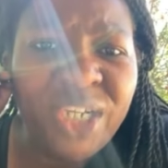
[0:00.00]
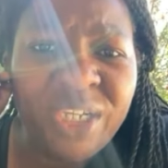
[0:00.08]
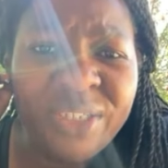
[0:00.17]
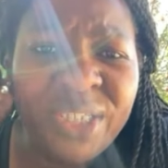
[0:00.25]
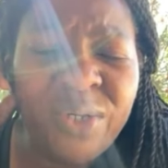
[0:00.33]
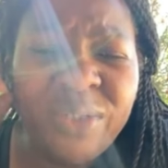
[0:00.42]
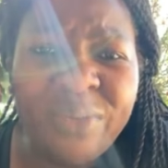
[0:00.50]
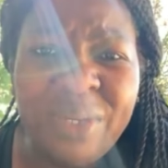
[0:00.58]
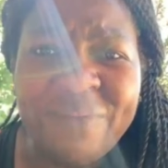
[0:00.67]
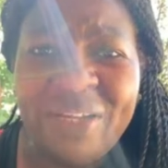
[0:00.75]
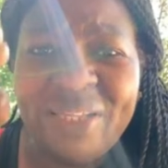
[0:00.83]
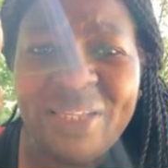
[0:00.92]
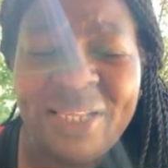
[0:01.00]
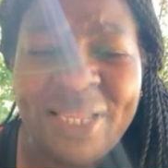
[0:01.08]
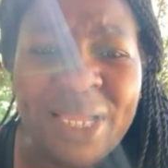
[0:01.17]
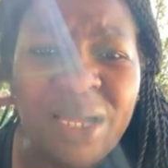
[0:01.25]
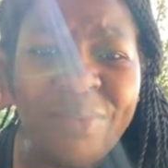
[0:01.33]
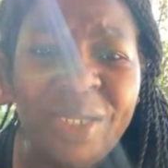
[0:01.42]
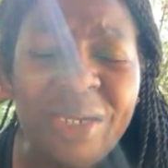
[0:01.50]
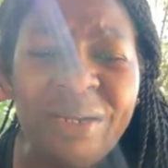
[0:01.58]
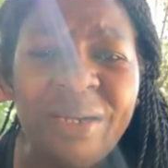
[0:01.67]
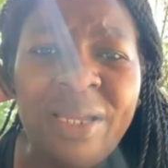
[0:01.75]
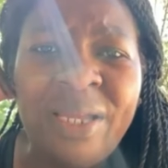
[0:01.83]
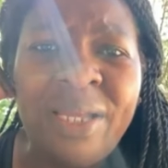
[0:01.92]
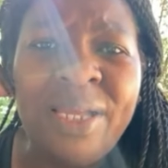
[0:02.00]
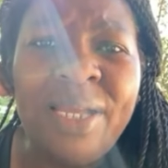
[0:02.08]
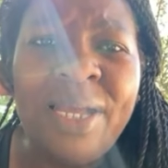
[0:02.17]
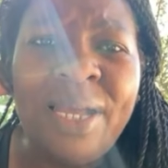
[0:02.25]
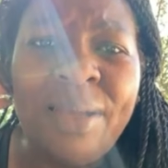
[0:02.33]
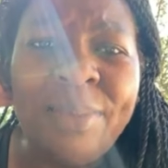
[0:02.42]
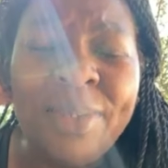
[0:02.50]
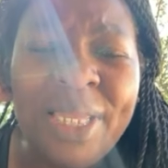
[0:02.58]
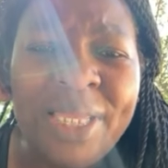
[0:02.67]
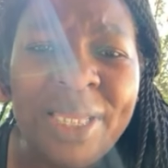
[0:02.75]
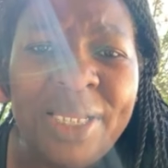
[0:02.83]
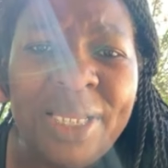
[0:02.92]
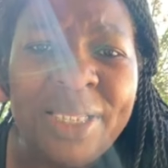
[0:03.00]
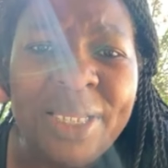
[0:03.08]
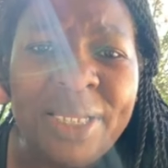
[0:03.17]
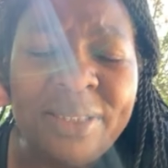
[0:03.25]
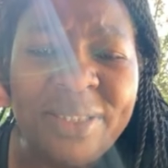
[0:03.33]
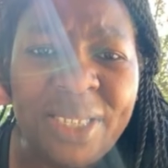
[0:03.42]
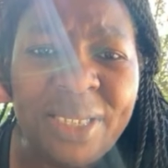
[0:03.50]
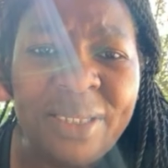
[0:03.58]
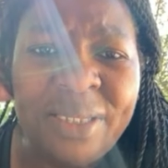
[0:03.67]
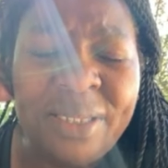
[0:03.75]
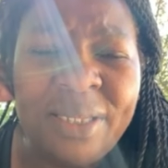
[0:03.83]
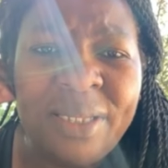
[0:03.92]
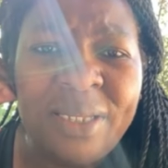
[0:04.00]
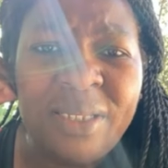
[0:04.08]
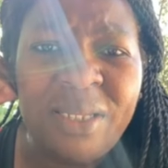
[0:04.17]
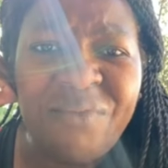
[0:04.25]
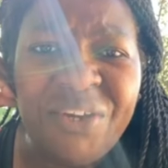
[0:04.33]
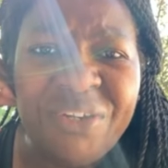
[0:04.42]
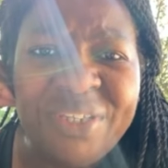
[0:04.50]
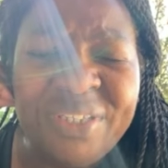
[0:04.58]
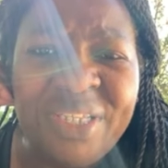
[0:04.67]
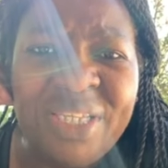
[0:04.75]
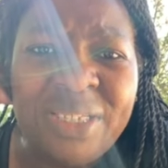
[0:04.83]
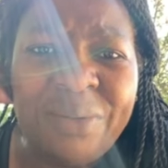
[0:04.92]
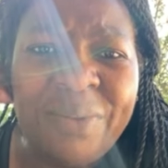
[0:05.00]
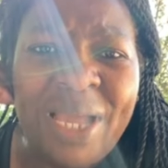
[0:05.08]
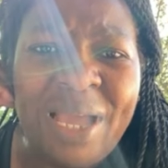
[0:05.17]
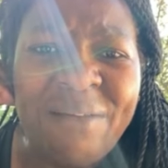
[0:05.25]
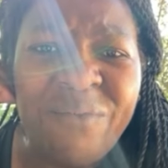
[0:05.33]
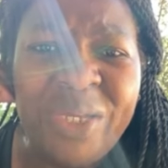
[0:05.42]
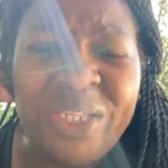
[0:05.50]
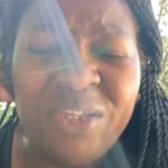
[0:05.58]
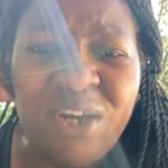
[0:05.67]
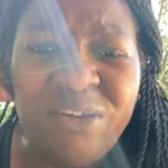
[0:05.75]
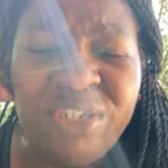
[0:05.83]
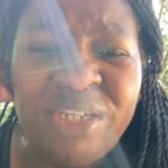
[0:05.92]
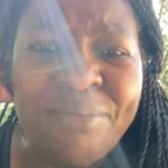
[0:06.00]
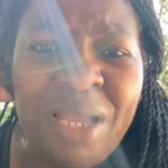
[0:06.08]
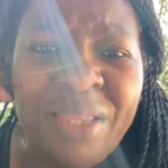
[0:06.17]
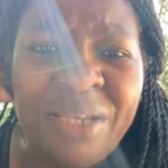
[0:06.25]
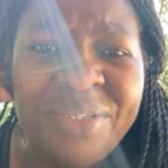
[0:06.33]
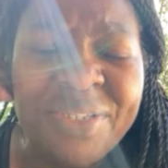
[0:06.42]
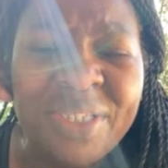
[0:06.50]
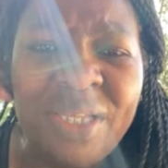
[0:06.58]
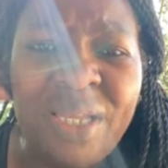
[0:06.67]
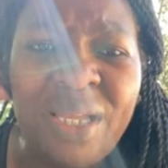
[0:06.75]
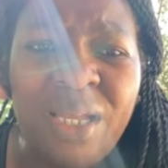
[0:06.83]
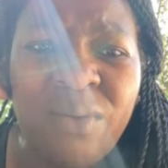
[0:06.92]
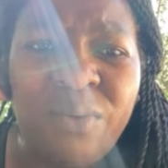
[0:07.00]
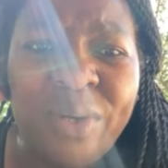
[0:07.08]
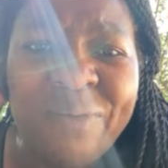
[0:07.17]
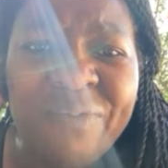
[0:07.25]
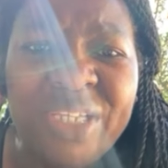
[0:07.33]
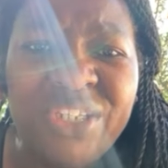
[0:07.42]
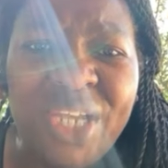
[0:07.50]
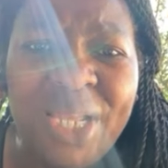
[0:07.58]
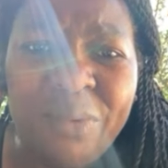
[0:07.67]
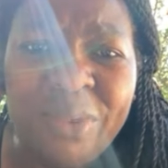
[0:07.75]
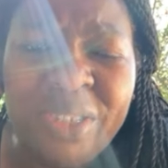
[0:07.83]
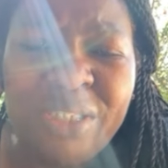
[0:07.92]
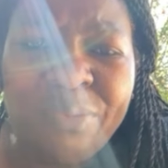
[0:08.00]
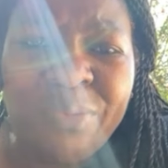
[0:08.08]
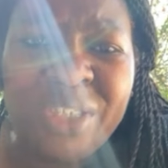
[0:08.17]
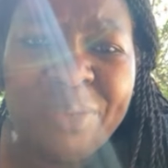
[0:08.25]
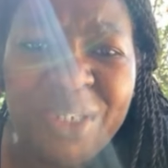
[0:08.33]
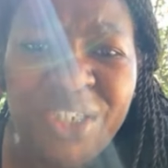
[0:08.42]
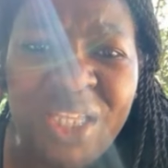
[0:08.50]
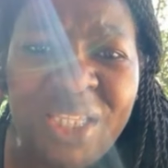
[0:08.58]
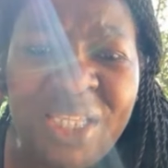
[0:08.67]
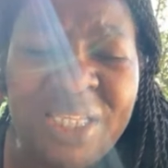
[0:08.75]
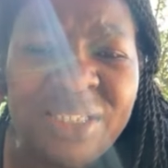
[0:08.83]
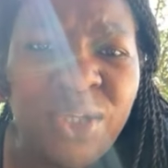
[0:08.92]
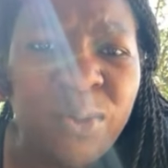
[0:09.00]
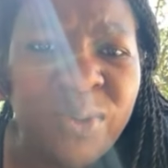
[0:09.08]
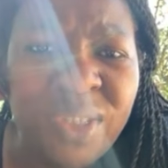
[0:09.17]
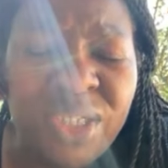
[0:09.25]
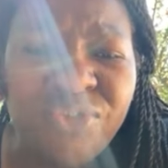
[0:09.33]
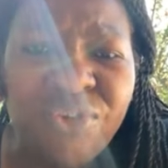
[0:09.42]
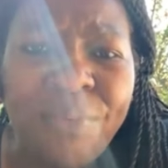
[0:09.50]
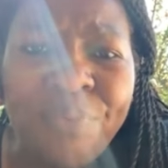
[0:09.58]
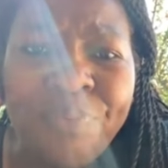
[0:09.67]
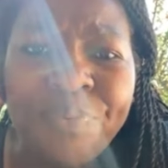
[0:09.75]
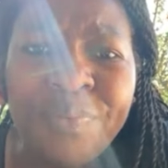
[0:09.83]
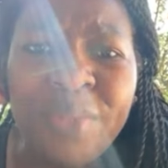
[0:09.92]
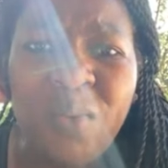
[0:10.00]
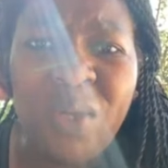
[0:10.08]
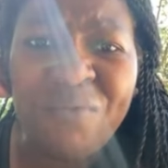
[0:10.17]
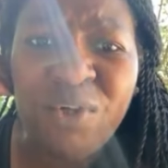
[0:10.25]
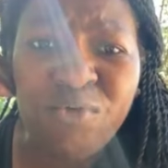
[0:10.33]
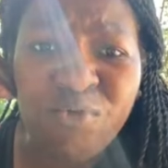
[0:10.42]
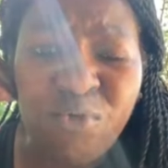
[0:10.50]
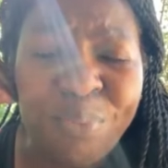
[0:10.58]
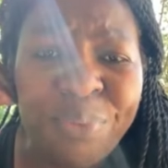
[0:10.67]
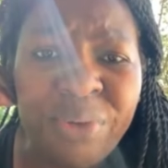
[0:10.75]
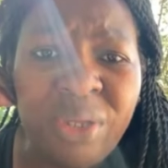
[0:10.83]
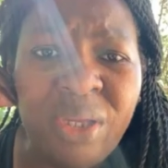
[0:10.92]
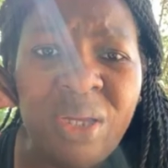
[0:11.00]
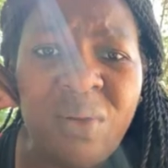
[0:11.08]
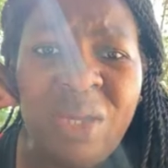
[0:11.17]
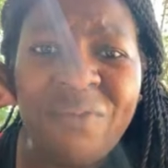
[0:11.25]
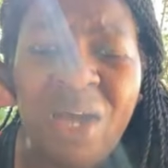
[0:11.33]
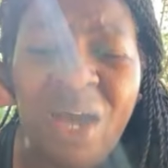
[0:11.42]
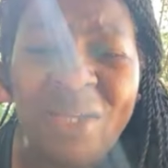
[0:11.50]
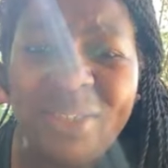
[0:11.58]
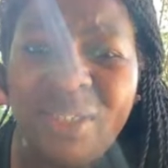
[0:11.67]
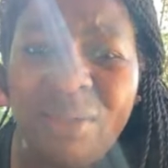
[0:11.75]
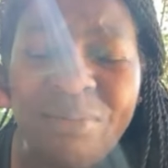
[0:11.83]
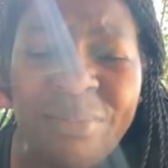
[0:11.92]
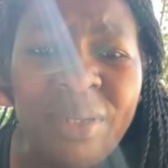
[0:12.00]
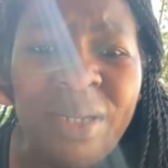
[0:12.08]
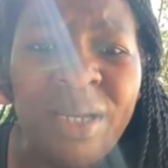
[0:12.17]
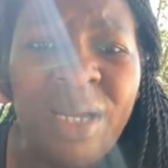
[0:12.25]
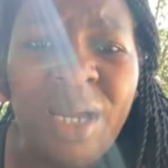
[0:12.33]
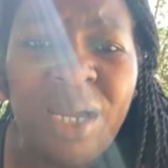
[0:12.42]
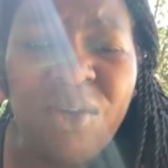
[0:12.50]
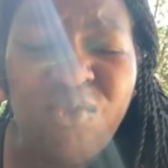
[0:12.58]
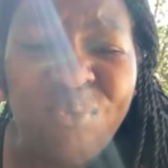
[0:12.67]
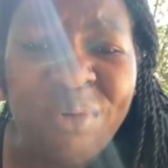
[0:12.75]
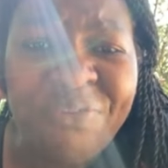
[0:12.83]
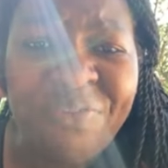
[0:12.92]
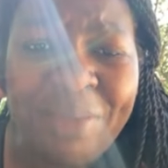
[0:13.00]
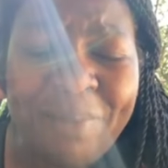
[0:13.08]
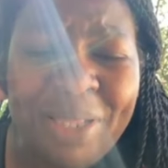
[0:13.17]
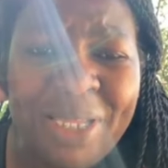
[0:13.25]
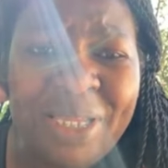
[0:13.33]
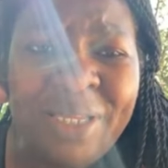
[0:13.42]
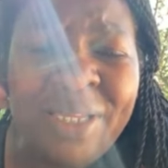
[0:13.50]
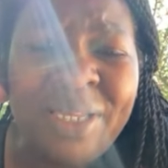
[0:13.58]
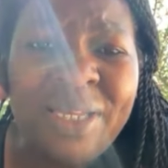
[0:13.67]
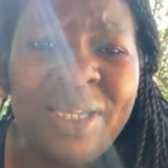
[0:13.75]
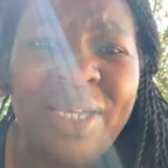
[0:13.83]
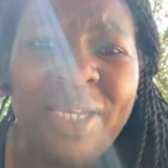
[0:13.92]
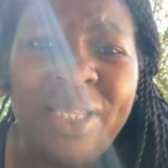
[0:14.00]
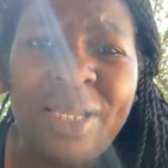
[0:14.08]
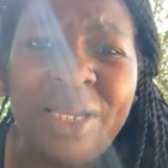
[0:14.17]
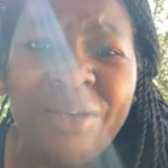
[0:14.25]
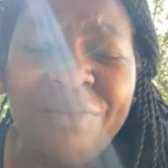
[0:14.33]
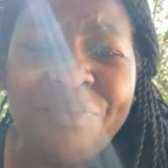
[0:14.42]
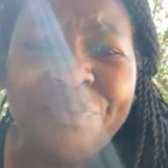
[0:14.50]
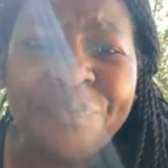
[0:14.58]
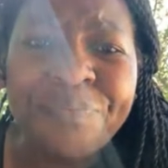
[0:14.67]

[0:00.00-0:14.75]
Check us out, we have the link up there. Click on it and see the various things that we have. We're encouraging mothers who have a child with special needs, Down syndrome. We have a group. We have an awesome group of family in there.